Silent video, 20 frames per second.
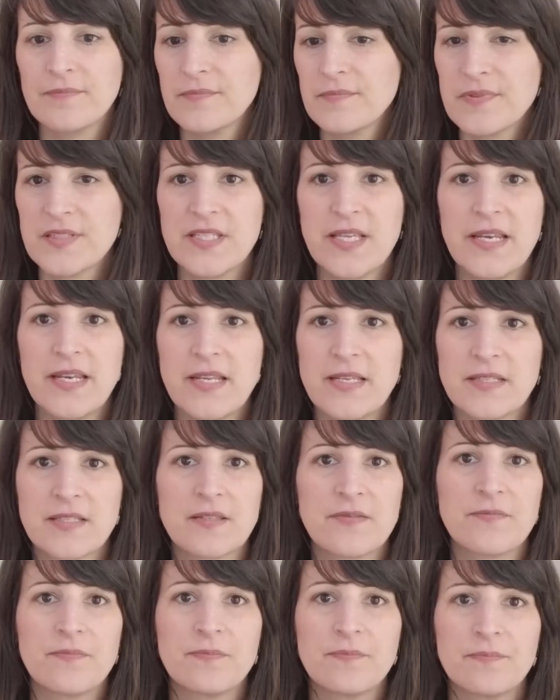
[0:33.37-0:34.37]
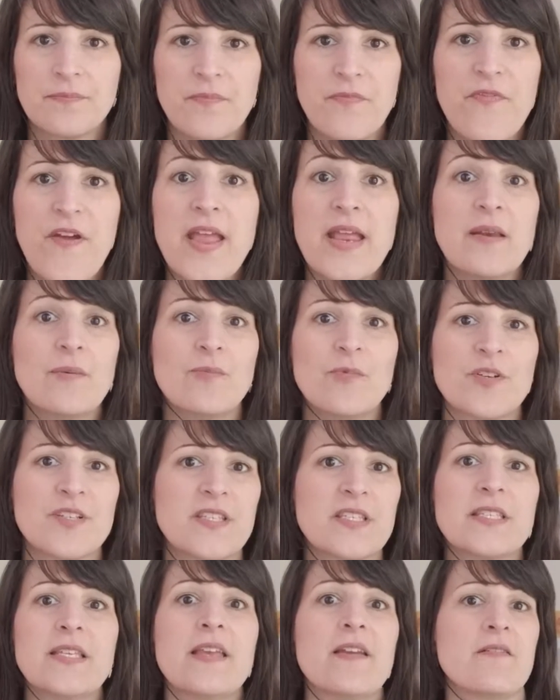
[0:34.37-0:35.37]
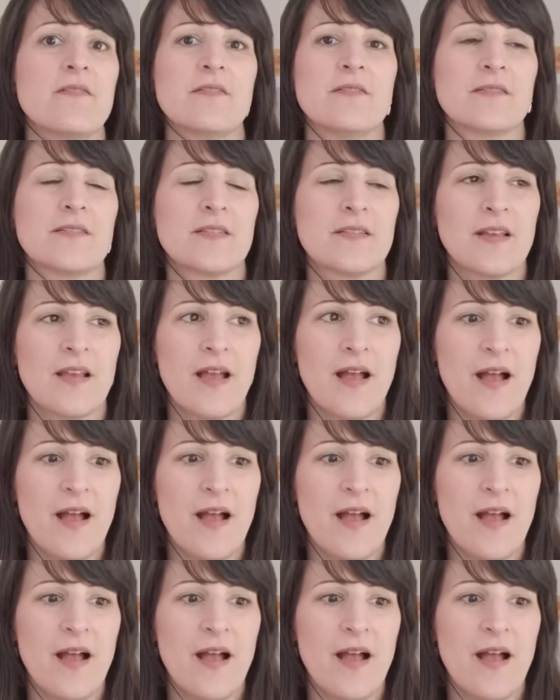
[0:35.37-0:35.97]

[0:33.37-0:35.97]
City's fate was sealed.